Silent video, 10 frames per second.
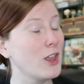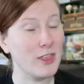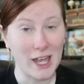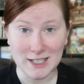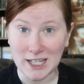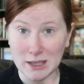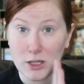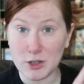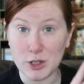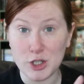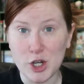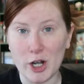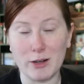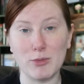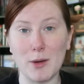that's like the
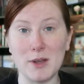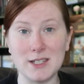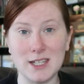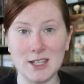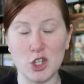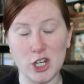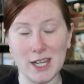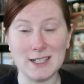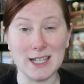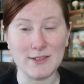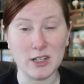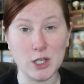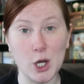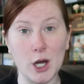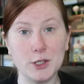starting premise, is that she gets left at
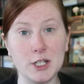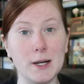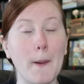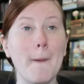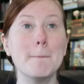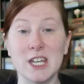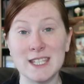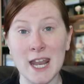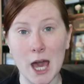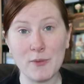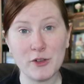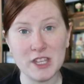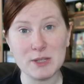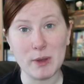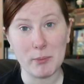the altar. She is then up for
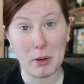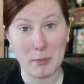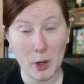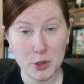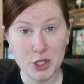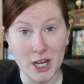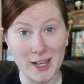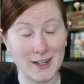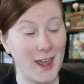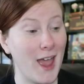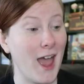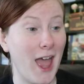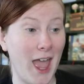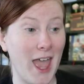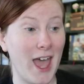this big promotion,
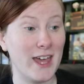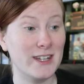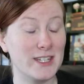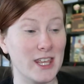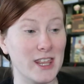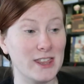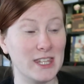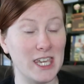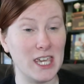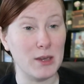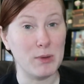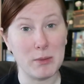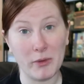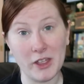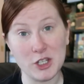and the
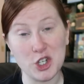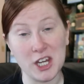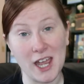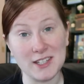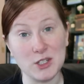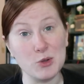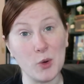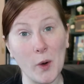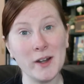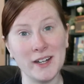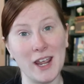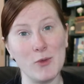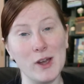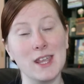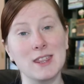people that she has to coordinate
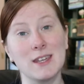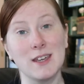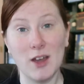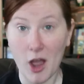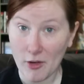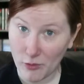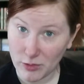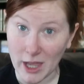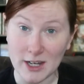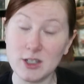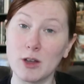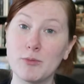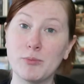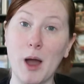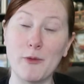with that is
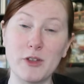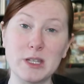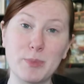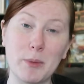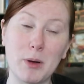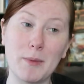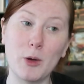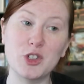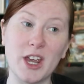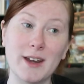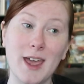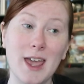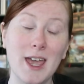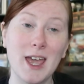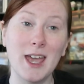up for this big promotion
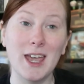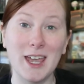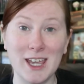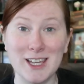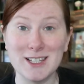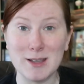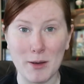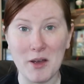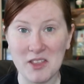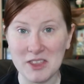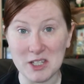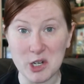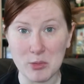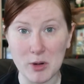is the two